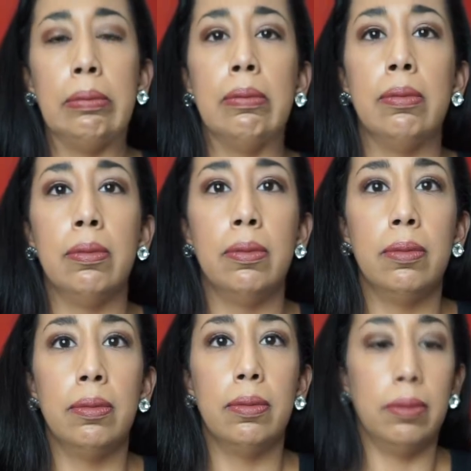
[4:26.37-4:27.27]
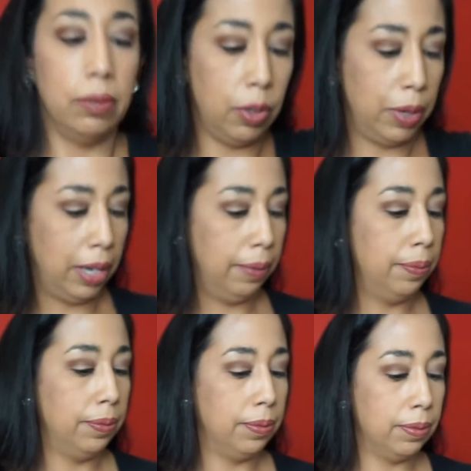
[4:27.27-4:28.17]

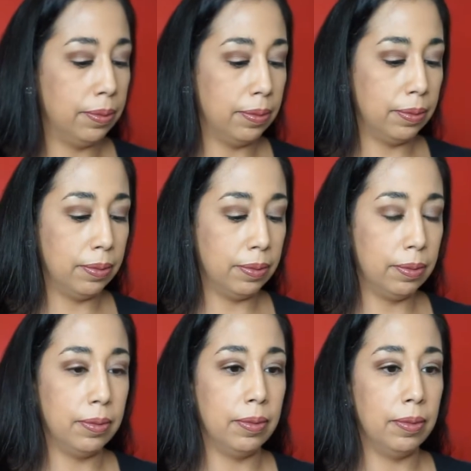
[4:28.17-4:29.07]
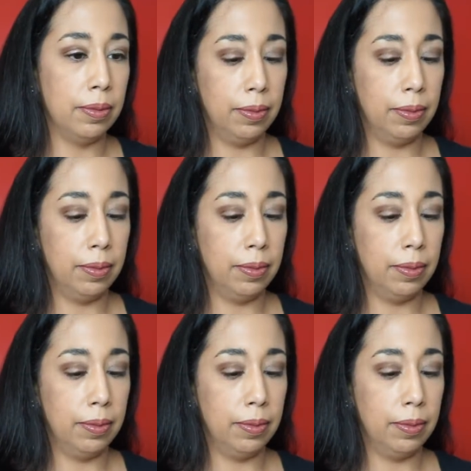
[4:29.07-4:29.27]
(no one is talking)